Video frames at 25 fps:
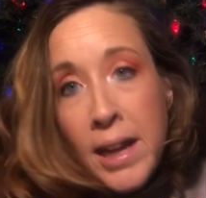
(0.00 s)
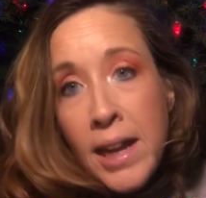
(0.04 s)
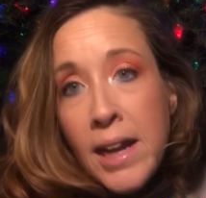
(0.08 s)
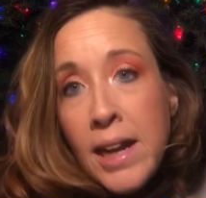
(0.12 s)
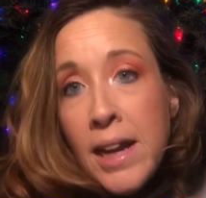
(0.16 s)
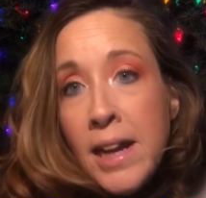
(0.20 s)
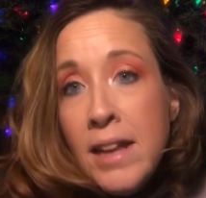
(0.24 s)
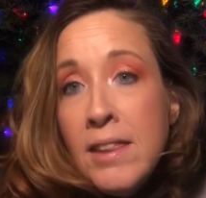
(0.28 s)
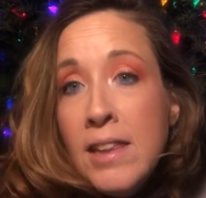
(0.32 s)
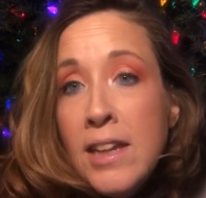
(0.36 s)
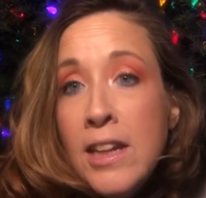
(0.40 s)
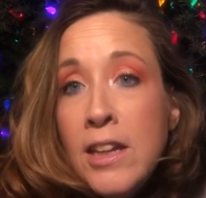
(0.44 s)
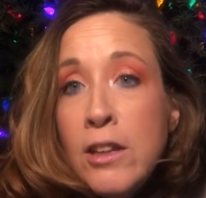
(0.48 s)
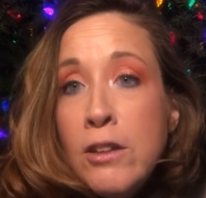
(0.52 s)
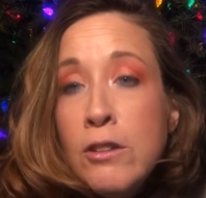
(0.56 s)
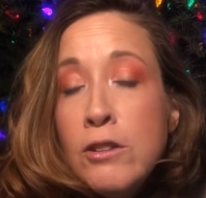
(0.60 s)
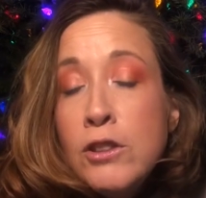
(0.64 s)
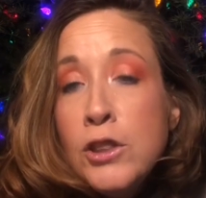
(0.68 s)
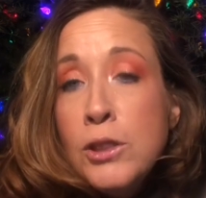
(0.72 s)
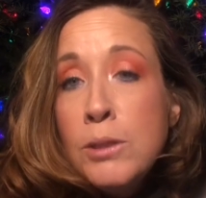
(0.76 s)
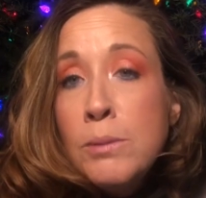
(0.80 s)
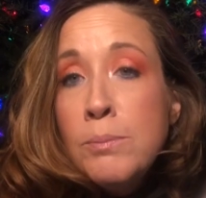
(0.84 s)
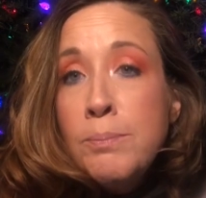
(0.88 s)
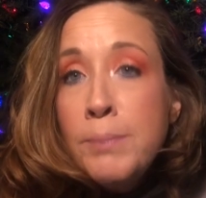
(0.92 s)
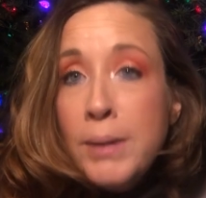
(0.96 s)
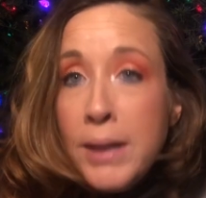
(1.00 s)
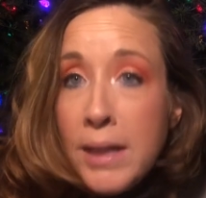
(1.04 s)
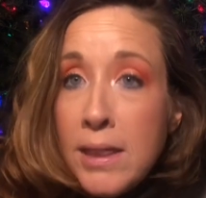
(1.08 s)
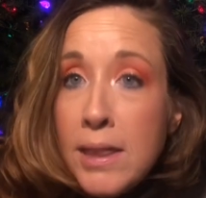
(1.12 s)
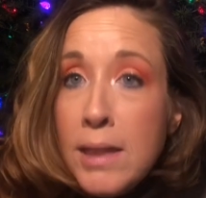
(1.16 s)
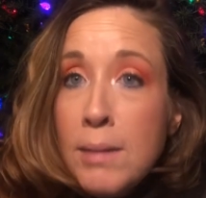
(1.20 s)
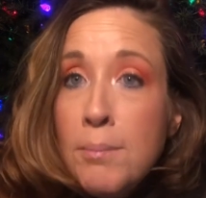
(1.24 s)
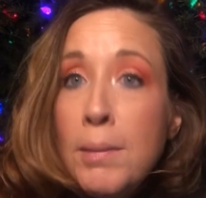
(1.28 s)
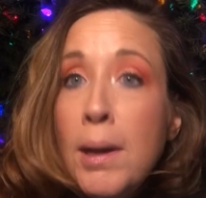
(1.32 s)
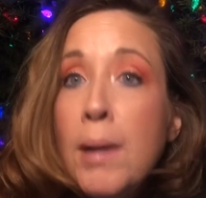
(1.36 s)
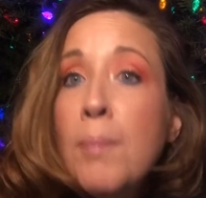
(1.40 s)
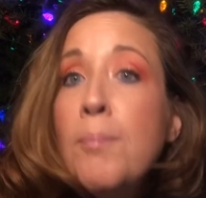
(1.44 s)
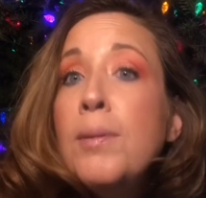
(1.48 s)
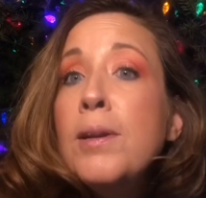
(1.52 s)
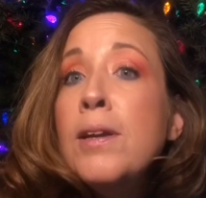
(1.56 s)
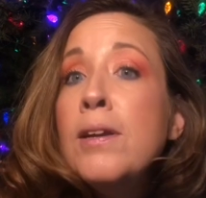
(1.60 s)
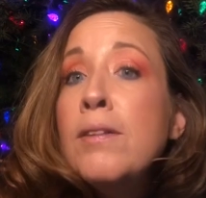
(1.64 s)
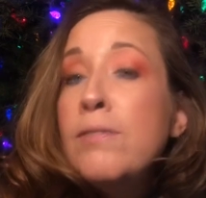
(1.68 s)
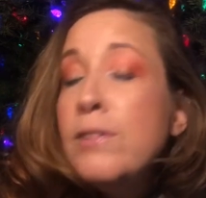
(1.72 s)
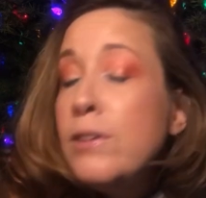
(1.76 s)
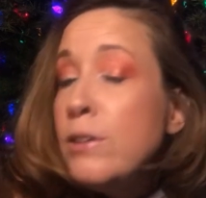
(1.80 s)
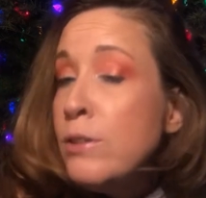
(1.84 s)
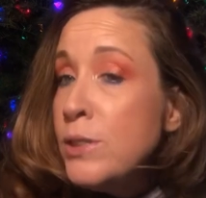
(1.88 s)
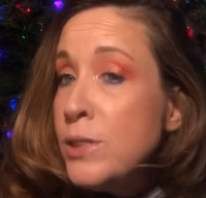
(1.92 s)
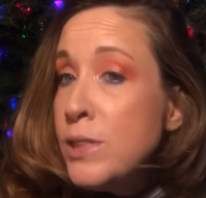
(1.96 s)
and I think you should pick them up
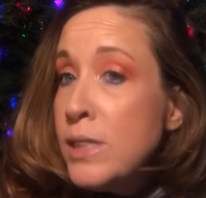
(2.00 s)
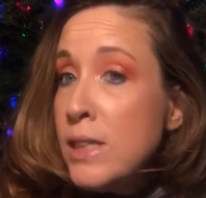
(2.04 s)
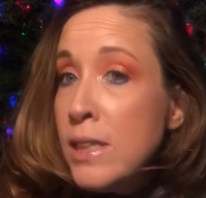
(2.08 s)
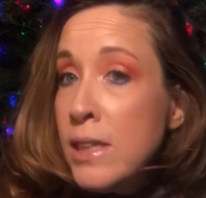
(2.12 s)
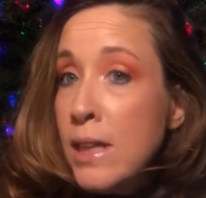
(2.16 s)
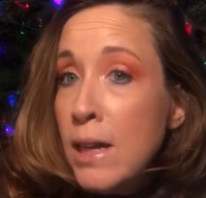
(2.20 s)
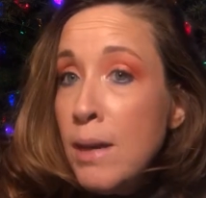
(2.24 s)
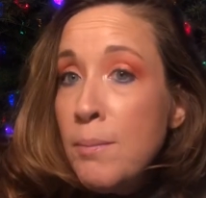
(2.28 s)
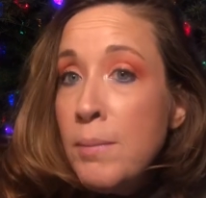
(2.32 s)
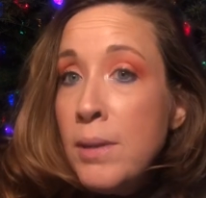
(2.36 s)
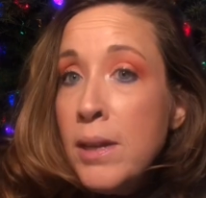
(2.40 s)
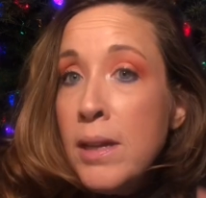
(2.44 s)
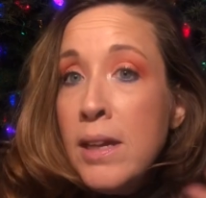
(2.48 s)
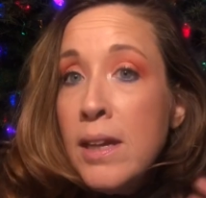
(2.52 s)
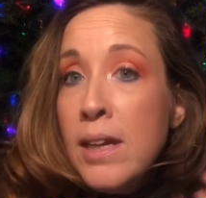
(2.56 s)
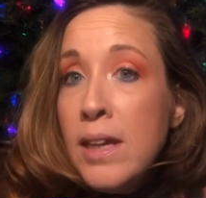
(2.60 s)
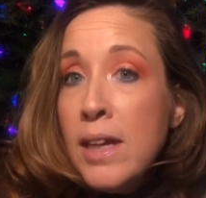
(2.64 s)
if you see them